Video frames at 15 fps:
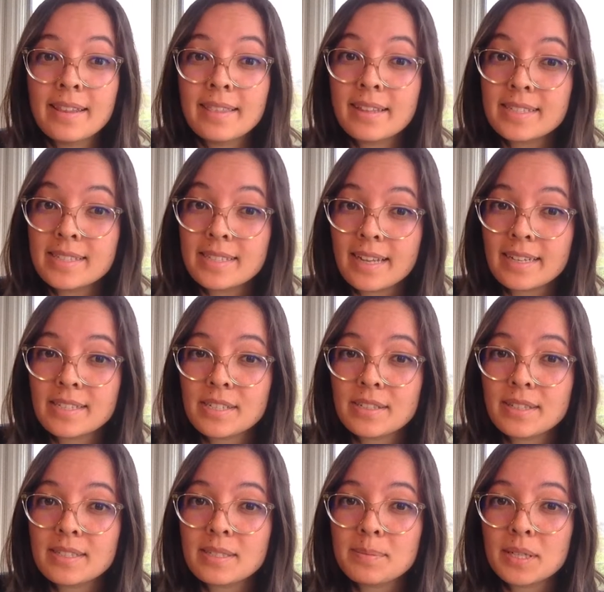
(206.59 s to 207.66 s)
The select here
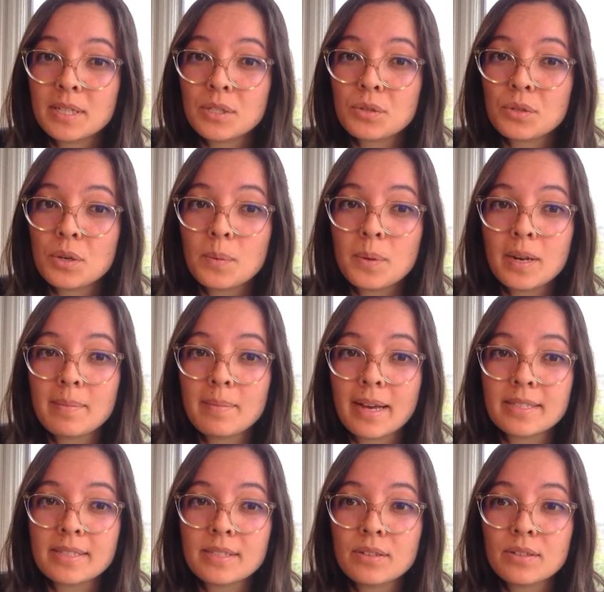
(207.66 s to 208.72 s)
lets me control what I'm
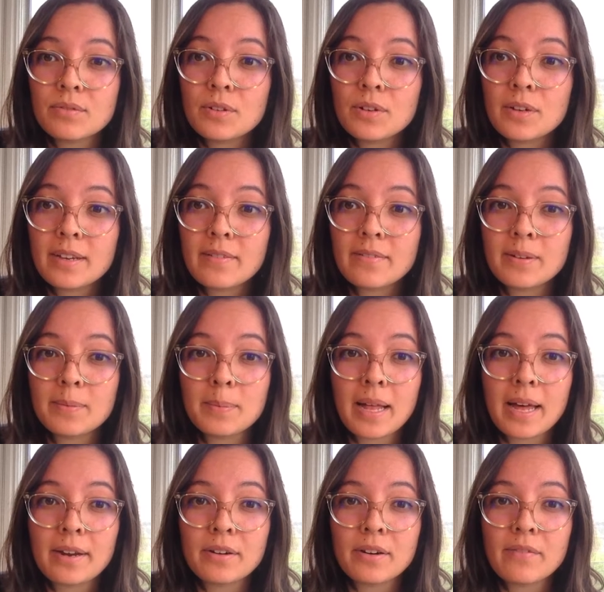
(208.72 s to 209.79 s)
asking for given a
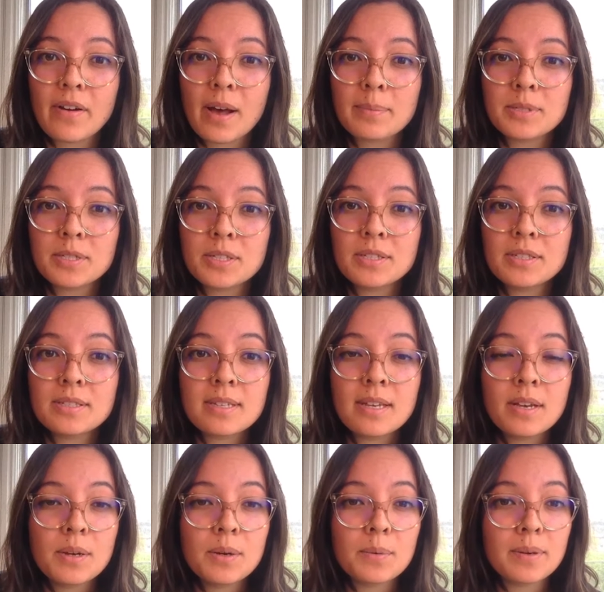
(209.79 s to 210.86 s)
platter of options,
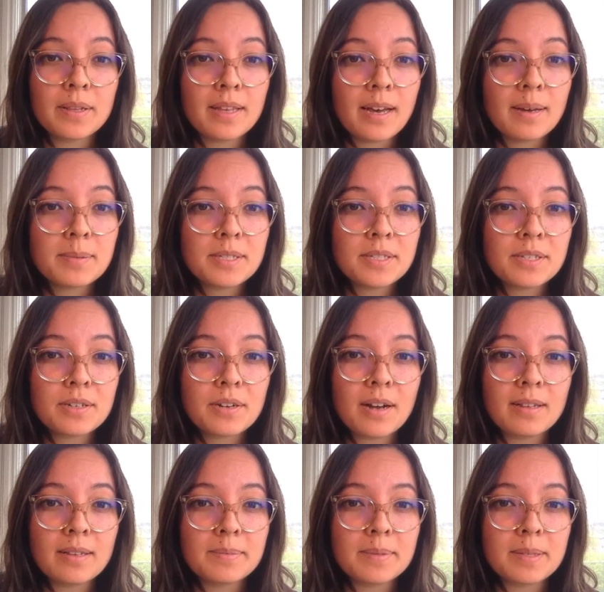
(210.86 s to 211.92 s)
where the options are
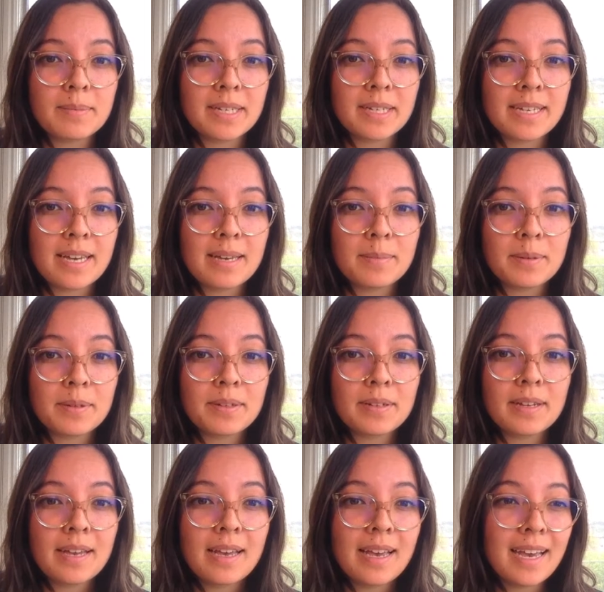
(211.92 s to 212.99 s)
columns in my
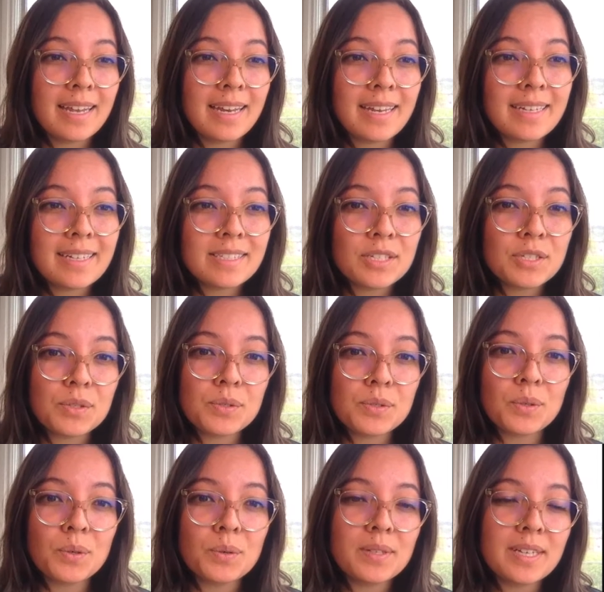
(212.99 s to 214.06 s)
table, and I get to
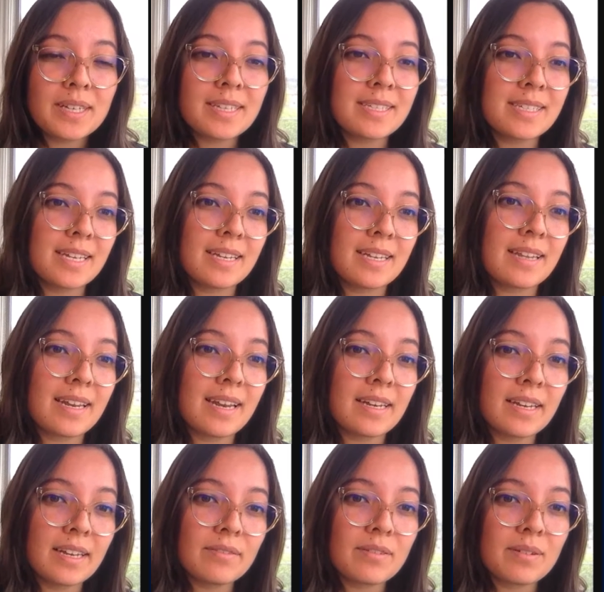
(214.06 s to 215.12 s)
choose only the data that I
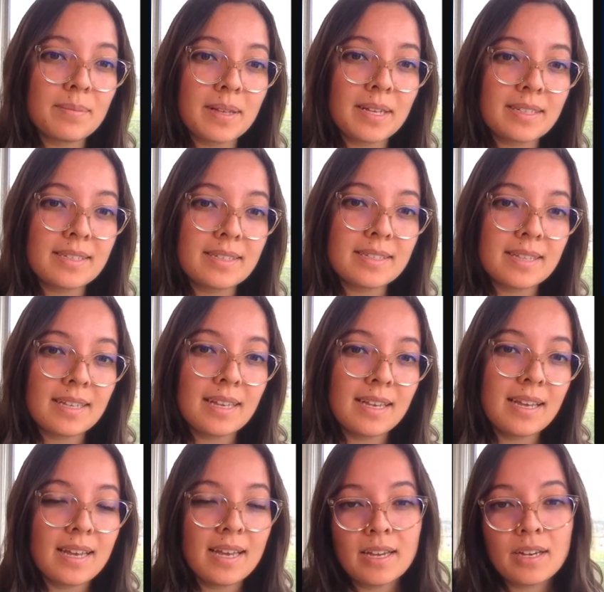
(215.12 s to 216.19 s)
need from this.
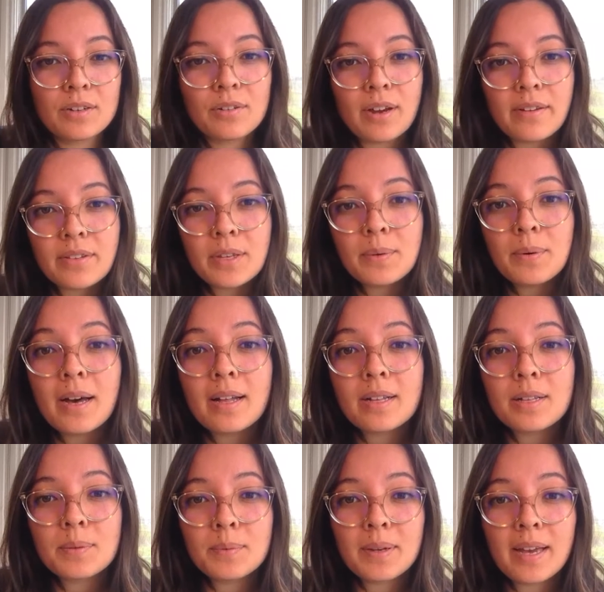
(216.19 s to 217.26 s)
In
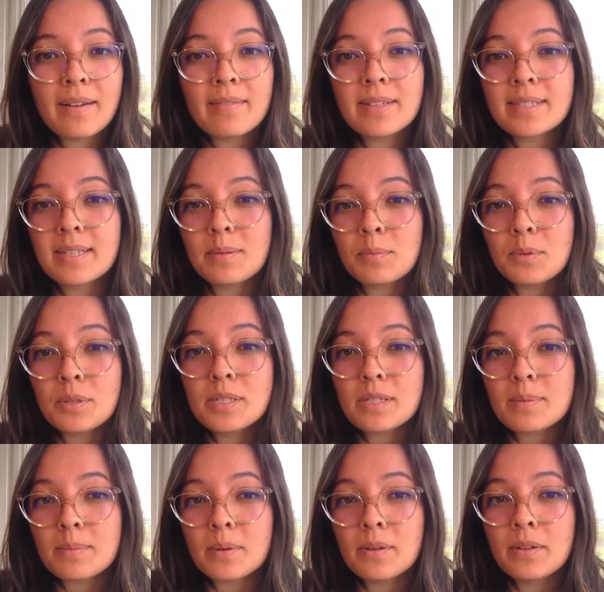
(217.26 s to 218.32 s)
GraphQL, we have the same
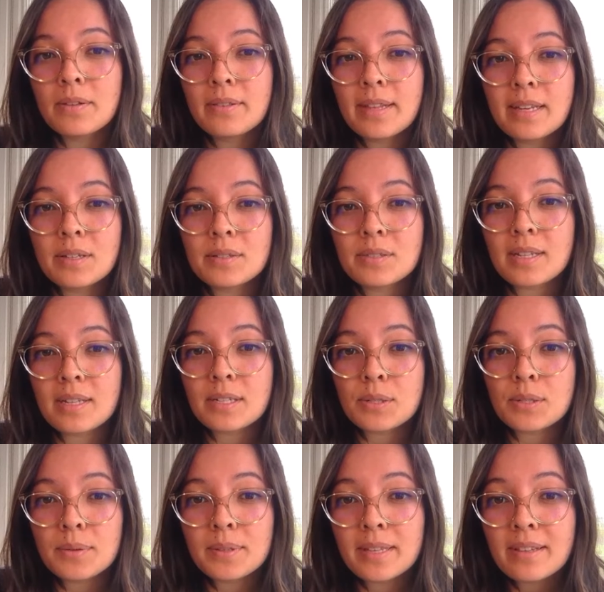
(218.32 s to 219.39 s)
principle, that you
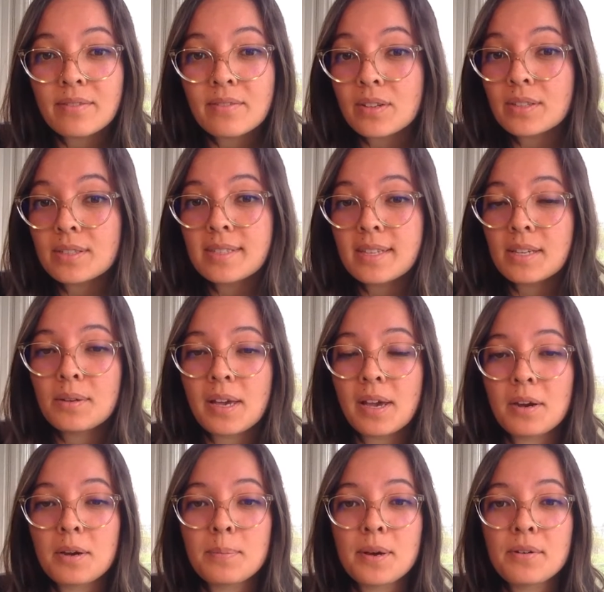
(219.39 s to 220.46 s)
select only the fields that you
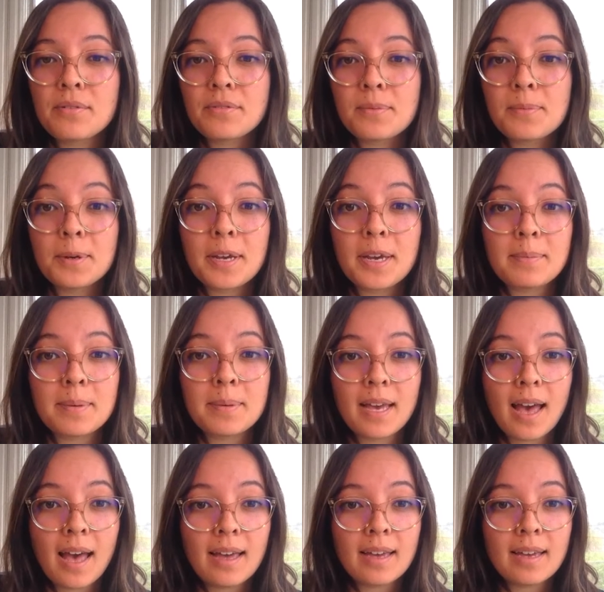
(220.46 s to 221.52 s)
care about from your
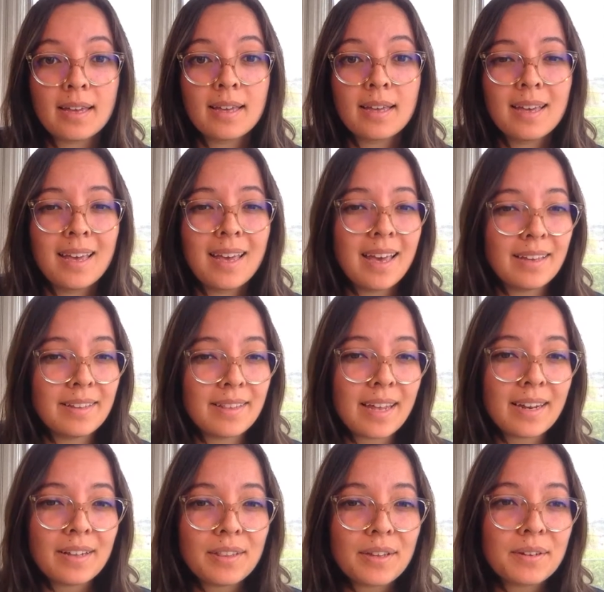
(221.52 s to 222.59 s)
API, and
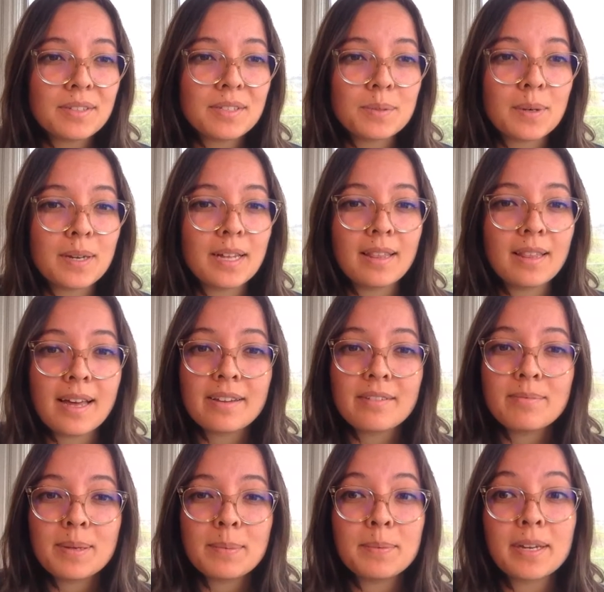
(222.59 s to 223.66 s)
that alone is what a lot
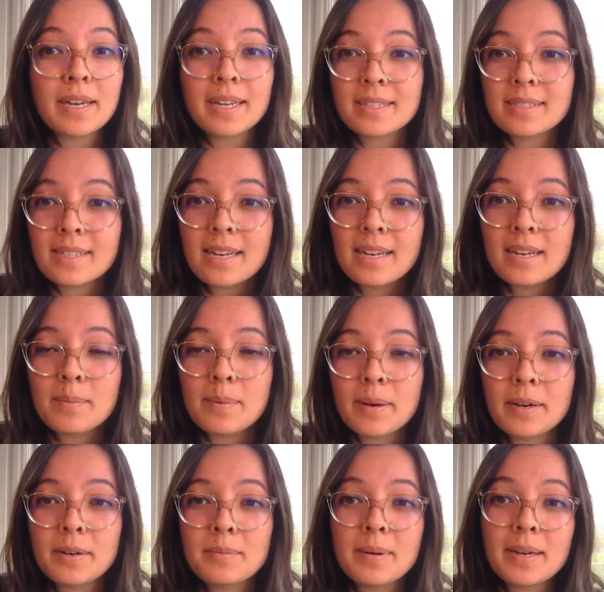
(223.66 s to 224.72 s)
of people get excited
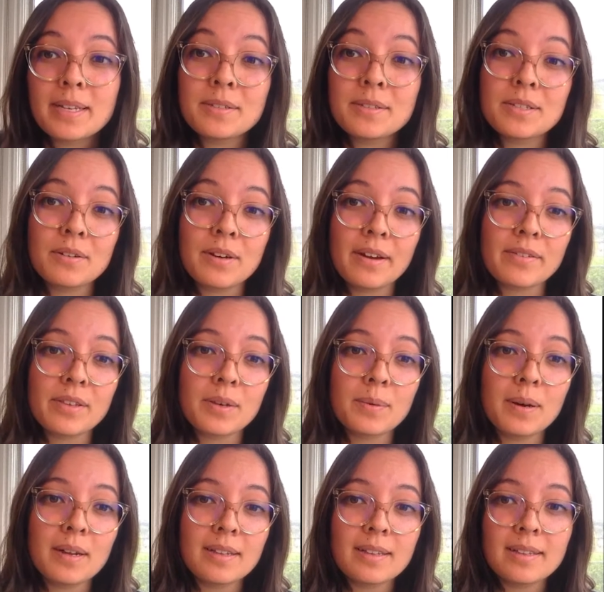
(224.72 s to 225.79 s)
about by using
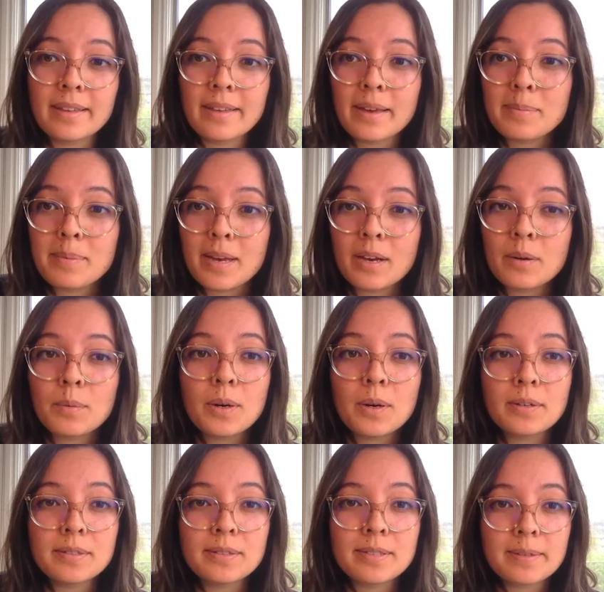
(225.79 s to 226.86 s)
GraphQL in the API
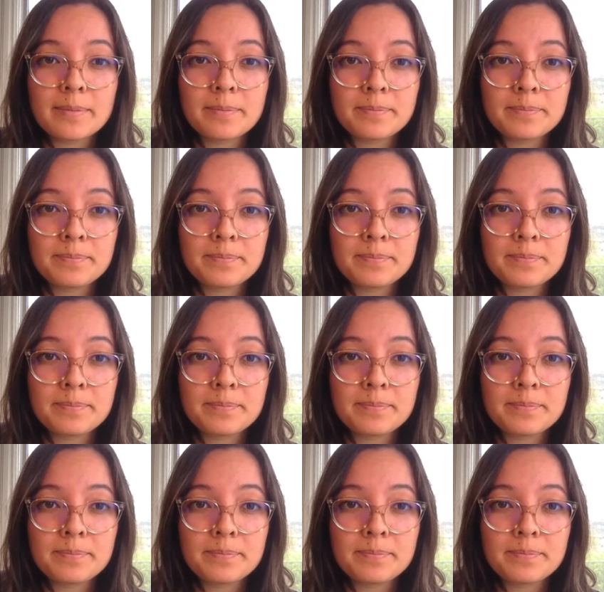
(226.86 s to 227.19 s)
world.